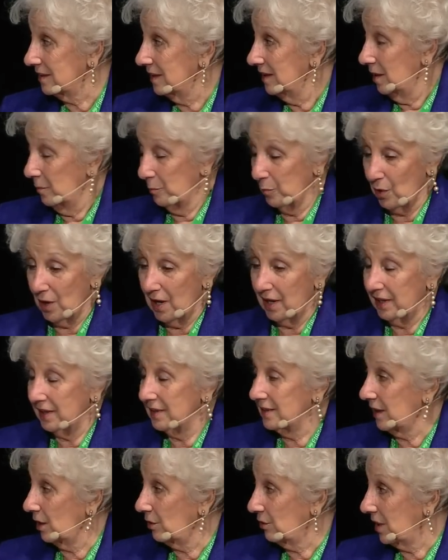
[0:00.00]
claim, where
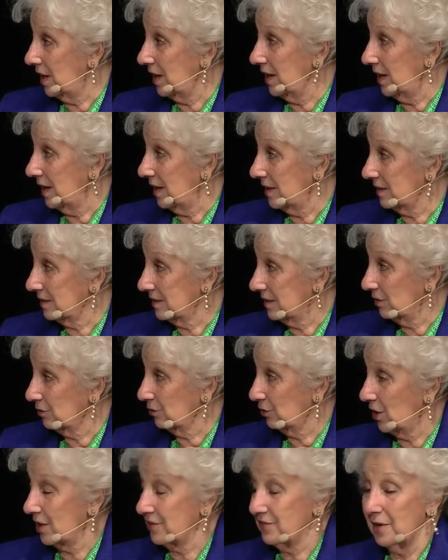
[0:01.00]
we are claimants
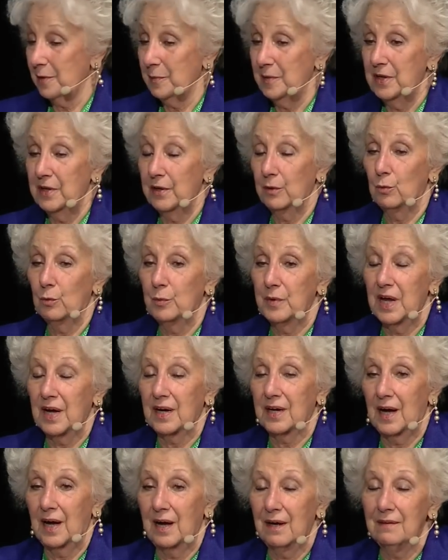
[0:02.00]
ourselves,
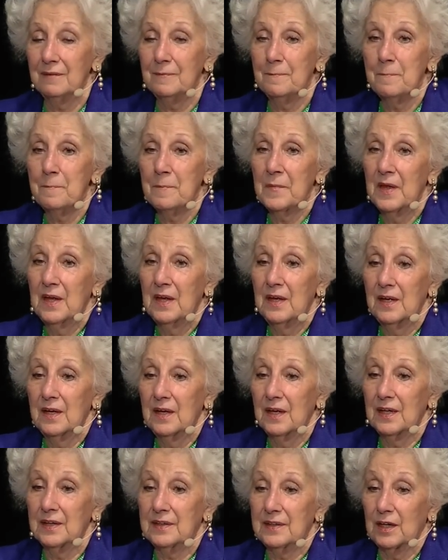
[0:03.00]
and that's
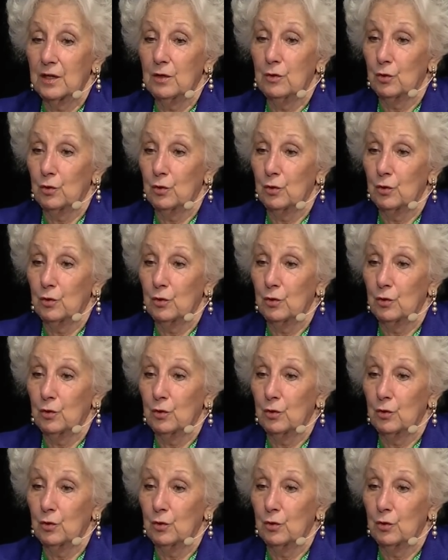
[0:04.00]
why